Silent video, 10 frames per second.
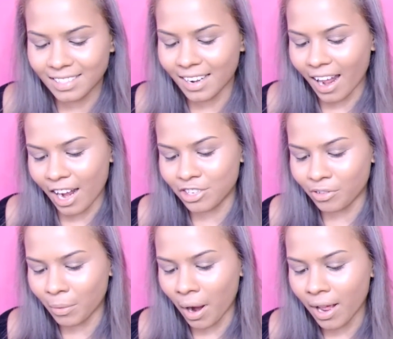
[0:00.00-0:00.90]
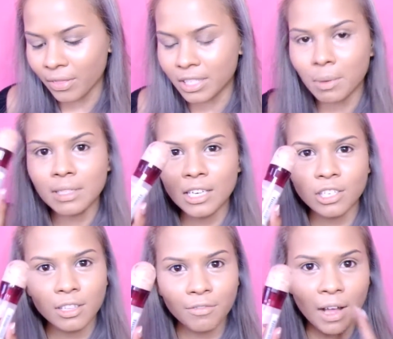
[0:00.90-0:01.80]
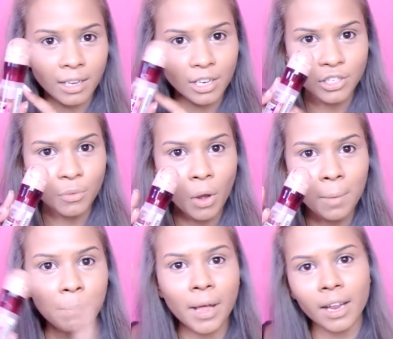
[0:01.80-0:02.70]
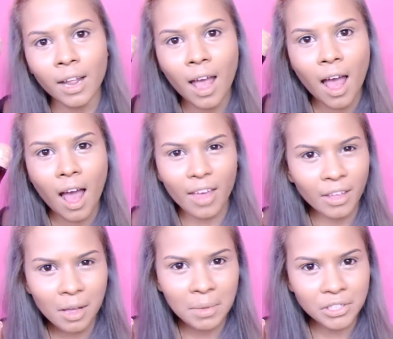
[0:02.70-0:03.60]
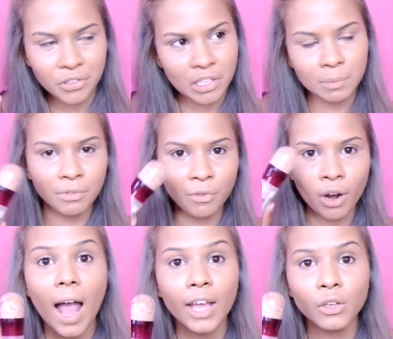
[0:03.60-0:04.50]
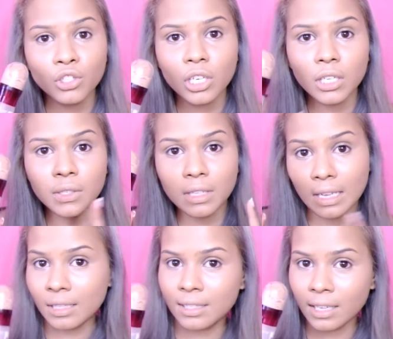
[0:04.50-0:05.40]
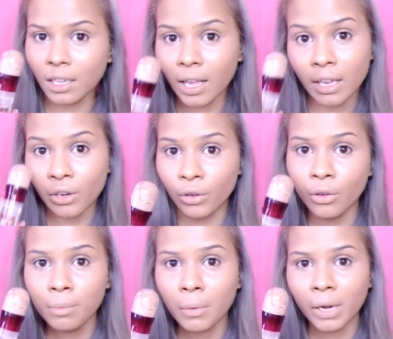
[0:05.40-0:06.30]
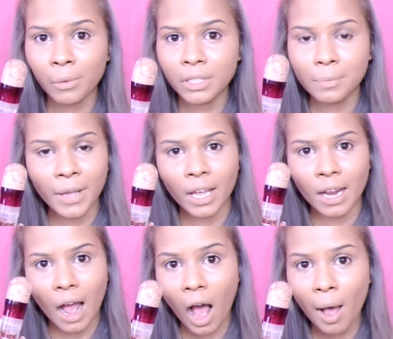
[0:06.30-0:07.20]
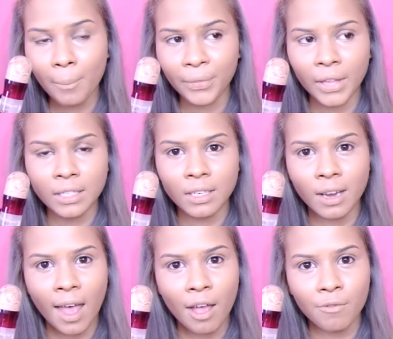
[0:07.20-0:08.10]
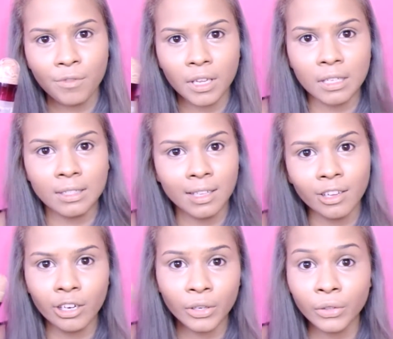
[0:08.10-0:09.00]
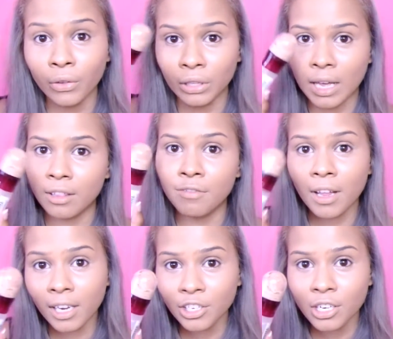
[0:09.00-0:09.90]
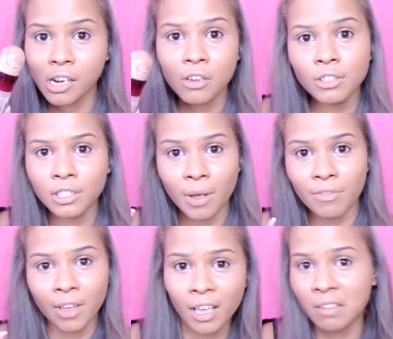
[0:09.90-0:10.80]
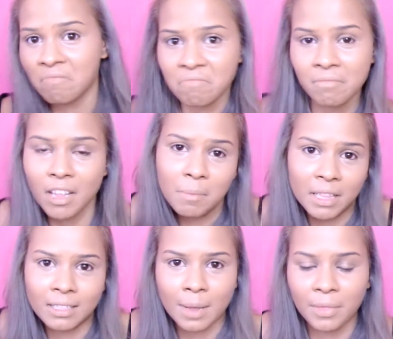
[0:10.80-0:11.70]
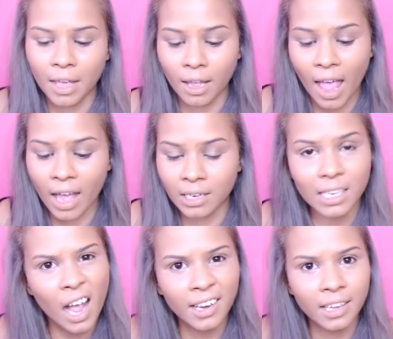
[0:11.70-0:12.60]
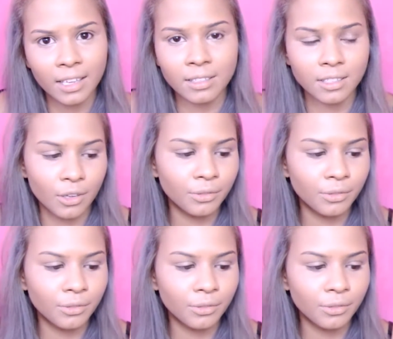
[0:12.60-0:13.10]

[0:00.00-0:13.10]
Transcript: Age Rewind. This one's actually the foundation one, but I think I mentioned this before. I usually use the concealer in Nude, but when I went to pick it up, they didn't have the concealer in Nude, they only had the foundation in Nude, so I figured it'd be the same thing, and it kind of is, so.